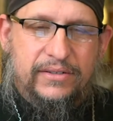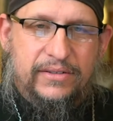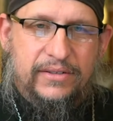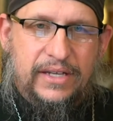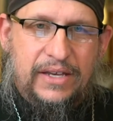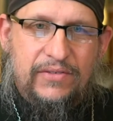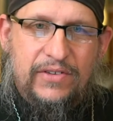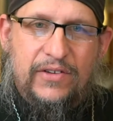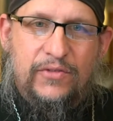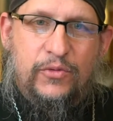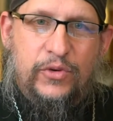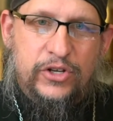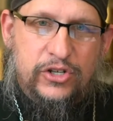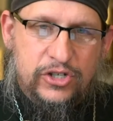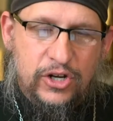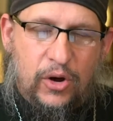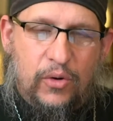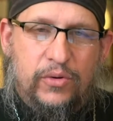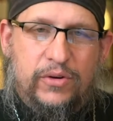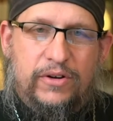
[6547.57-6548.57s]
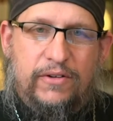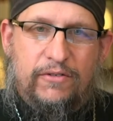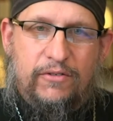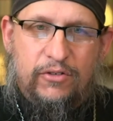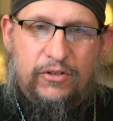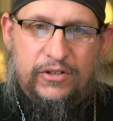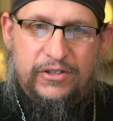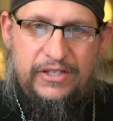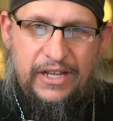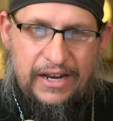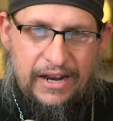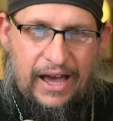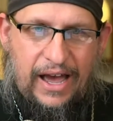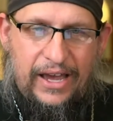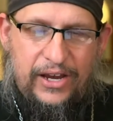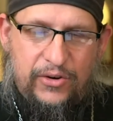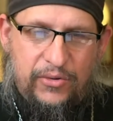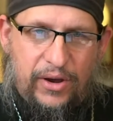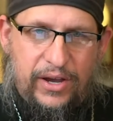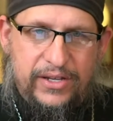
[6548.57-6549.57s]
even if we don't deny
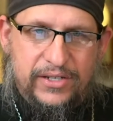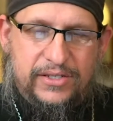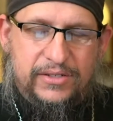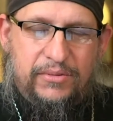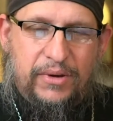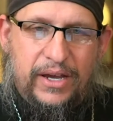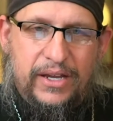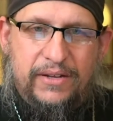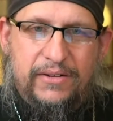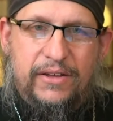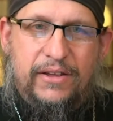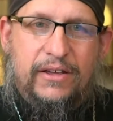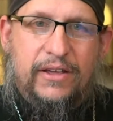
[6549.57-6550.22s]
Christ, right?